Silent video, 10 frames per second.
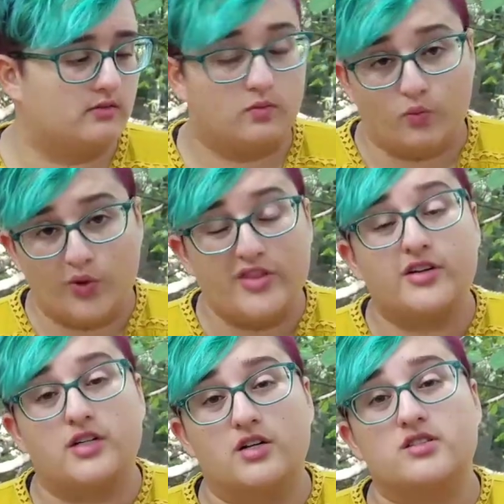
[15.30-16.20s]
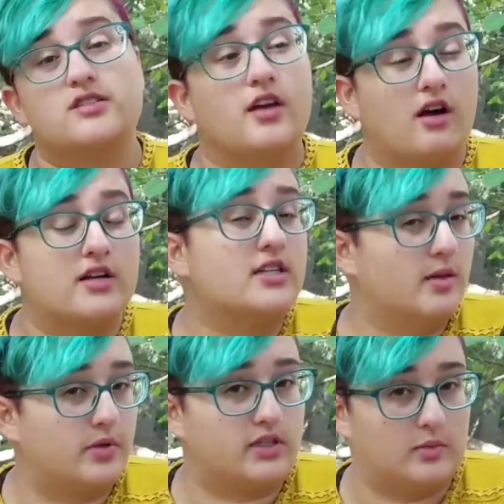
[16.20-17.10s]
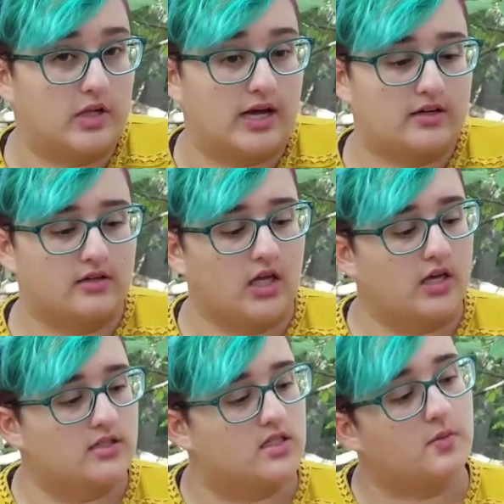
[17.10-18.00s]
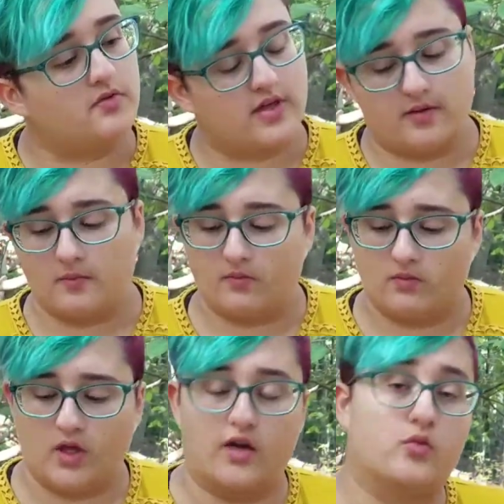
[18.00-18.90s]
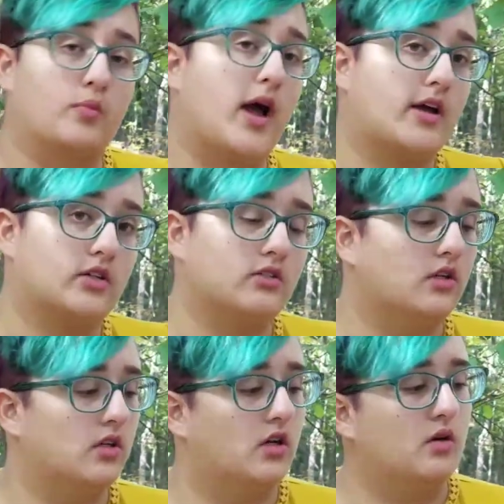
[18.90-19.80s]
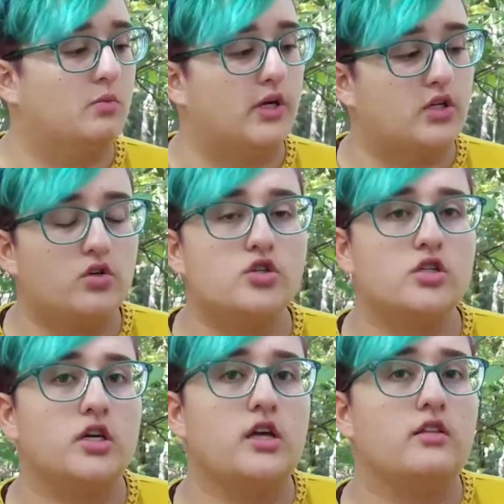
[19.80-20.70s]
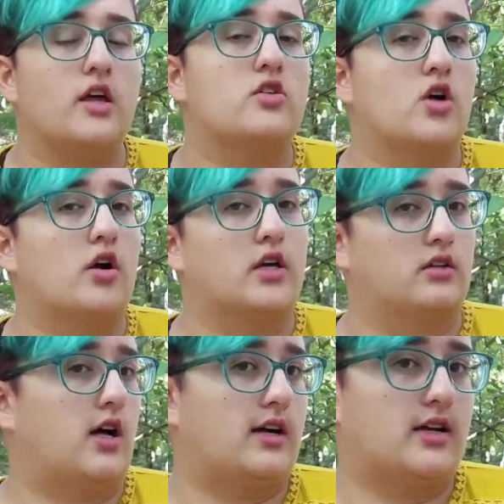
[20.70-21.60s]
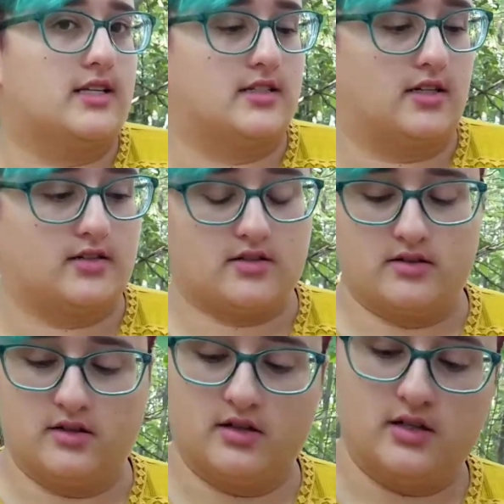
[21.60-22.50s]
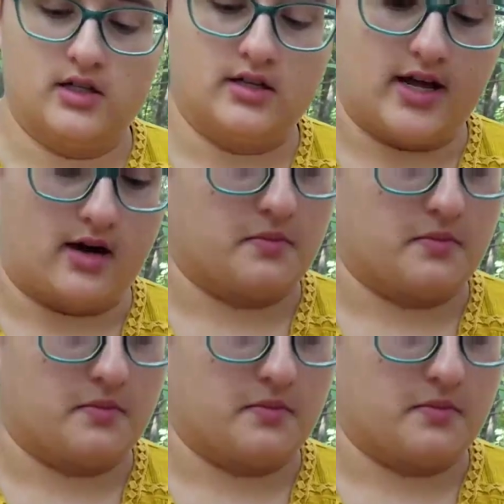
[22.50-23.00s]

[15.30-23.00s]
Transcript: when they're adults, they are typically black. Some of them have more pattern, but usually they darken a lot as adults. Now,